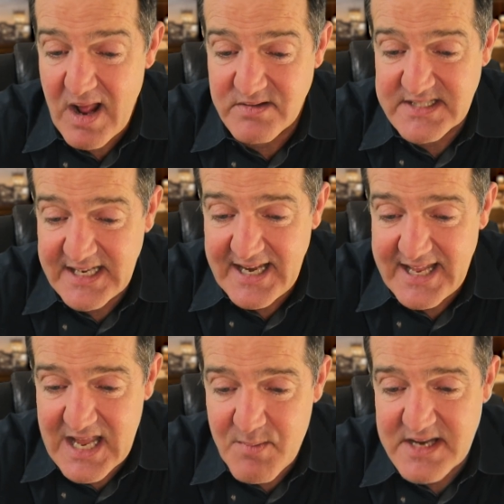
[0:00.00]
around 10
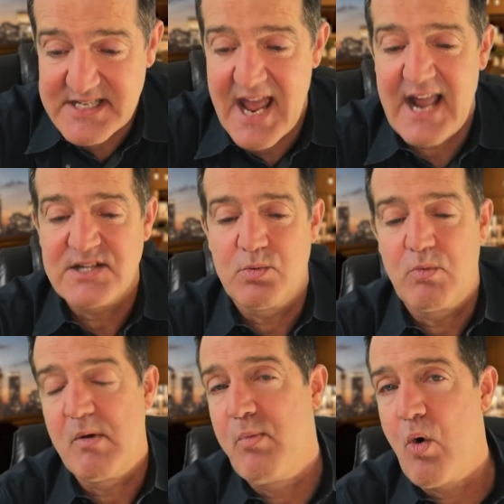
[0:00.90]
a.m., attacks
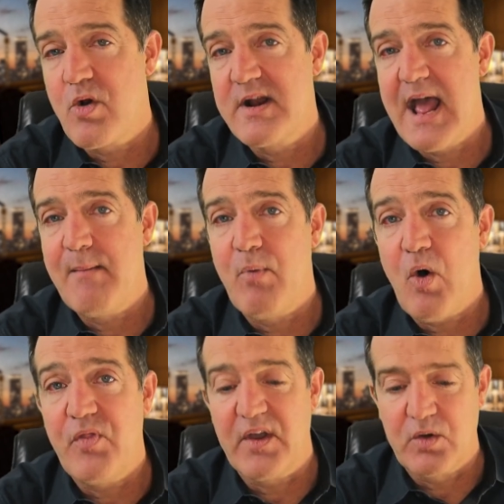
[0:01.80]
were reported at
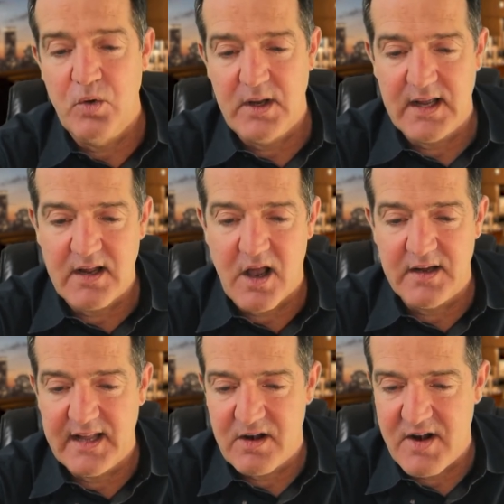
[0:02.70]
both the
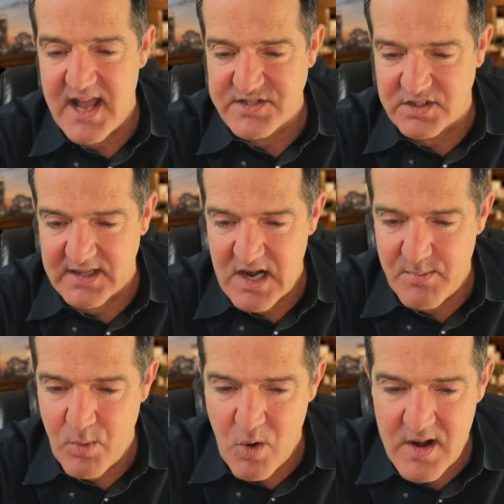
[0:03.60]
Culiacan International
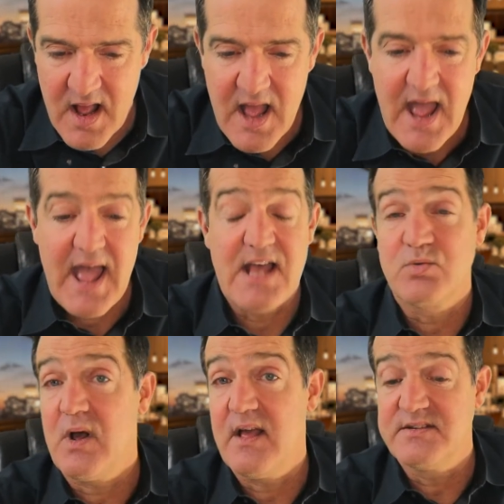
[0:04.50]
Airport
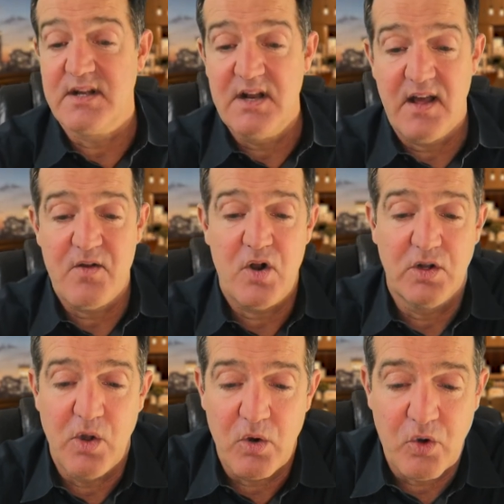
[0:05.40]
as well as another
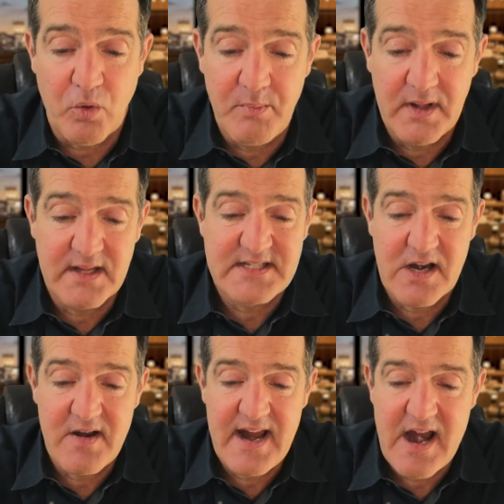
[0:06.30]
local
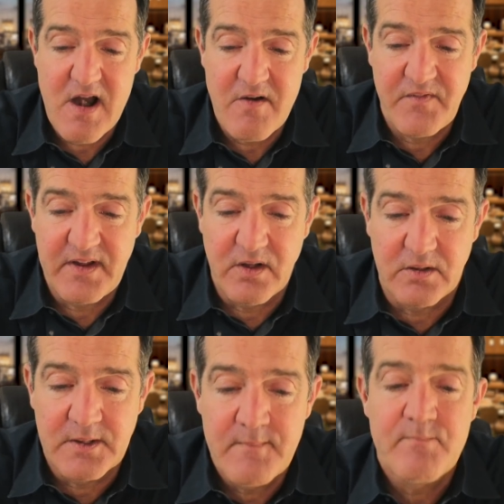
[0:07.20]
military
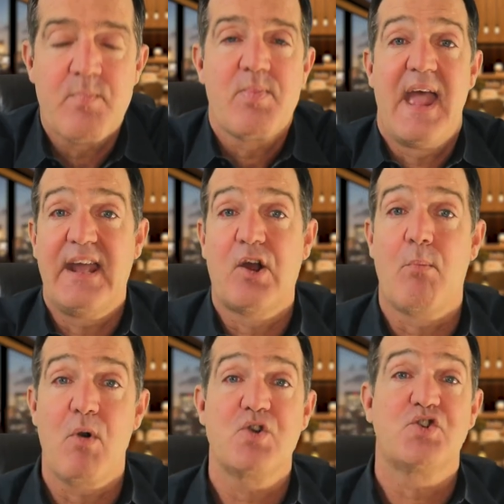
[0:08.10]
airfield. A
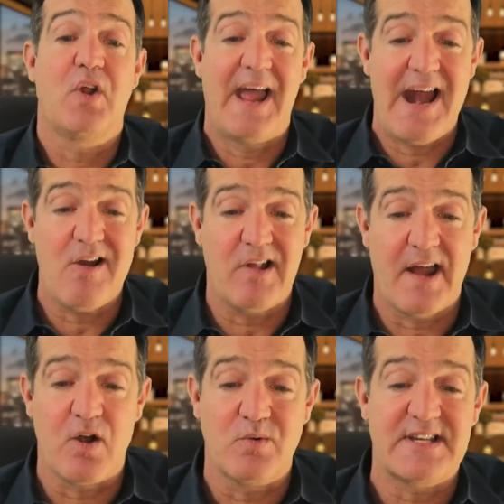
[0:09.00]
commercial
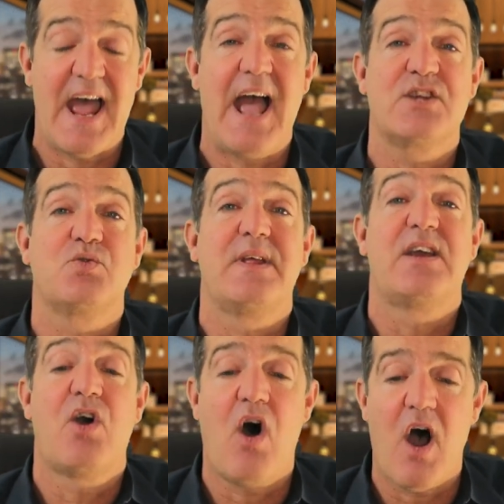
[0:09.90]
airliner was
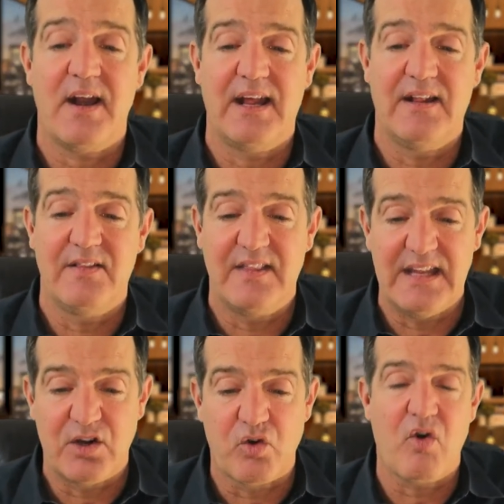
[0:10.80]
actually caught in
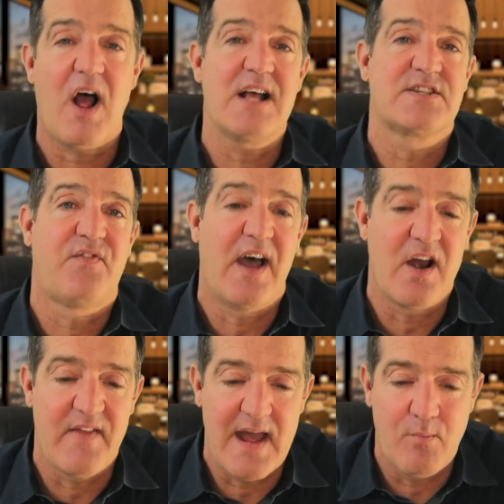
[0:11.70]
the
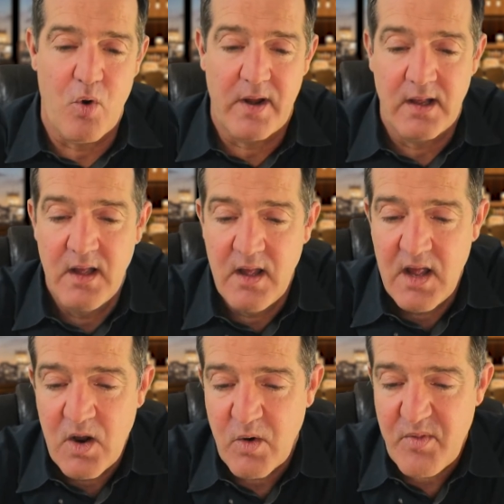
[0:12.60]
crossfire that morning,
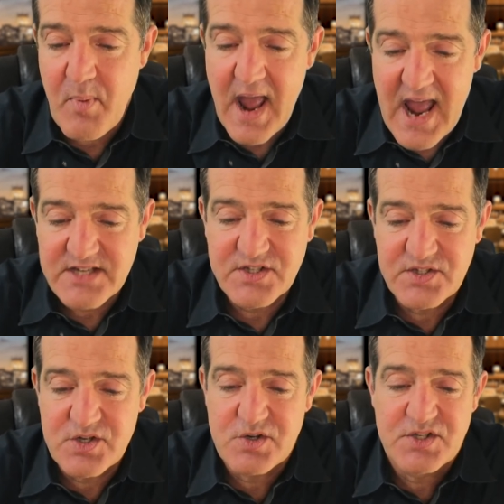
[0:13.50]
with
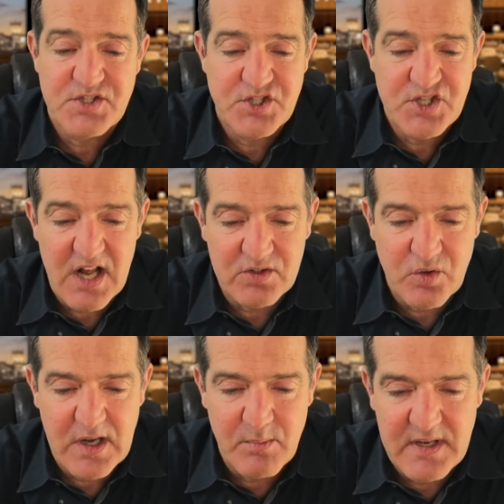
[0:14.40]
passengers
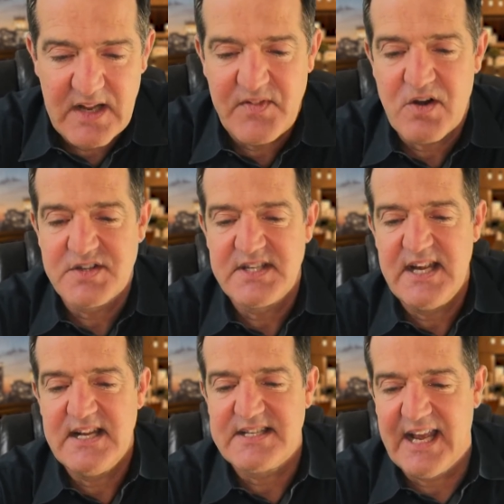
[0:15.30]
sheltering beneath their
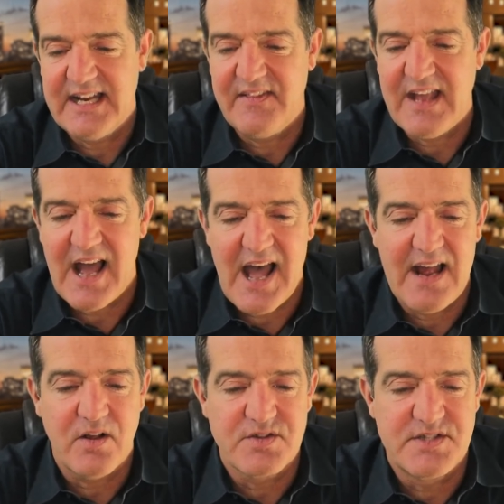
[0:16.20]
seats and in the
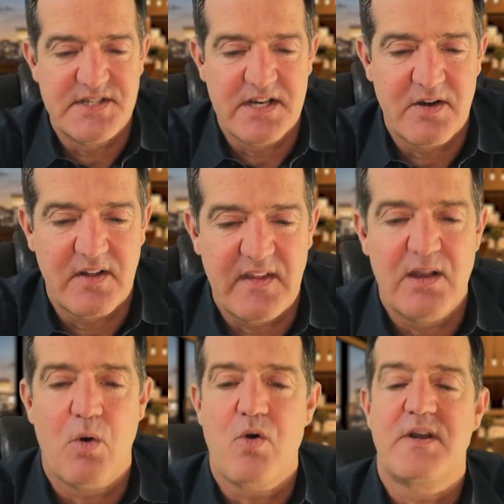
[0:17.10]
aisles during
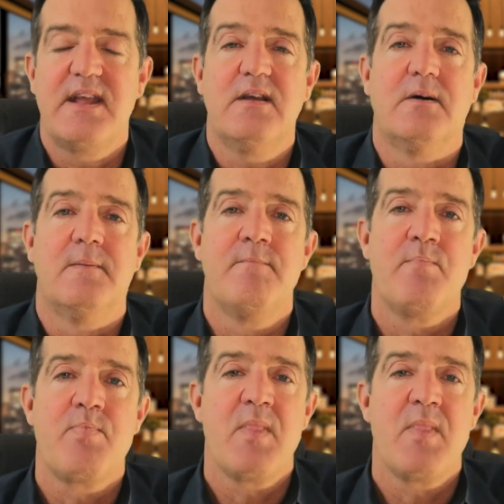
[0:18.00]
the ordeal.